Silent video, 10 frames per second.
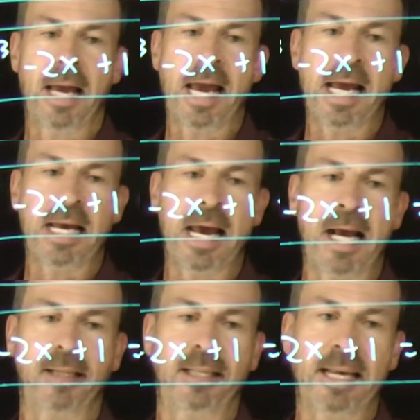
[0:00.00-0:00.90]

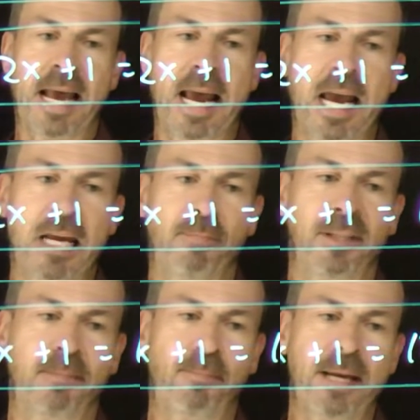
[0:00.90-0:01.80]
ax to the n
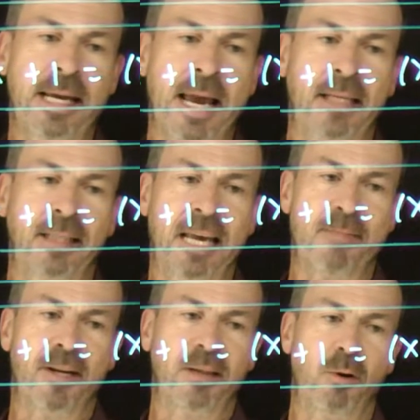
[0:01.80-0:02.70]
plus bx to the
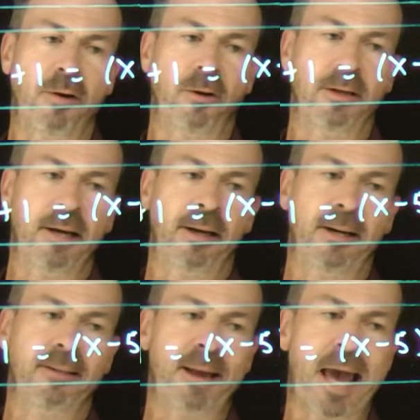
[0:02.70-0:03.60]
n minus 1, go down, down,
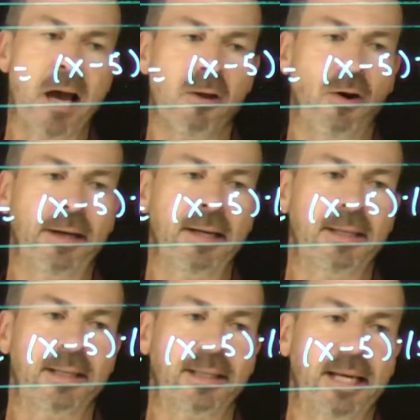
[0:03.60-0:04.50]
down, doesn't matter how long it
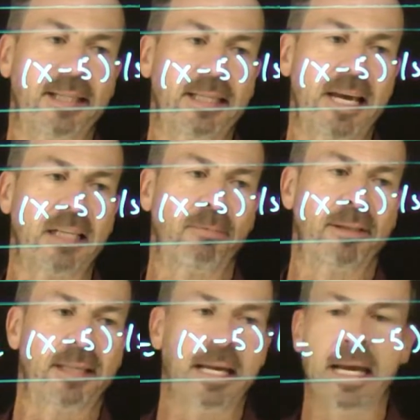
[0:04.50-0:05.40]
is to say cx
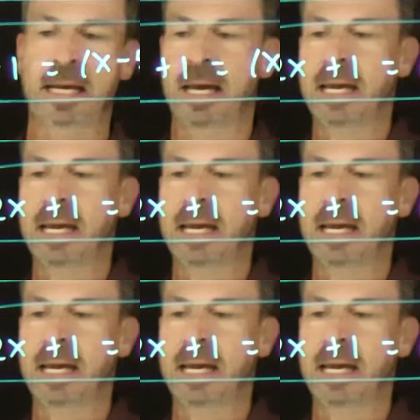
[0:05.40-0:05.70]
plus d,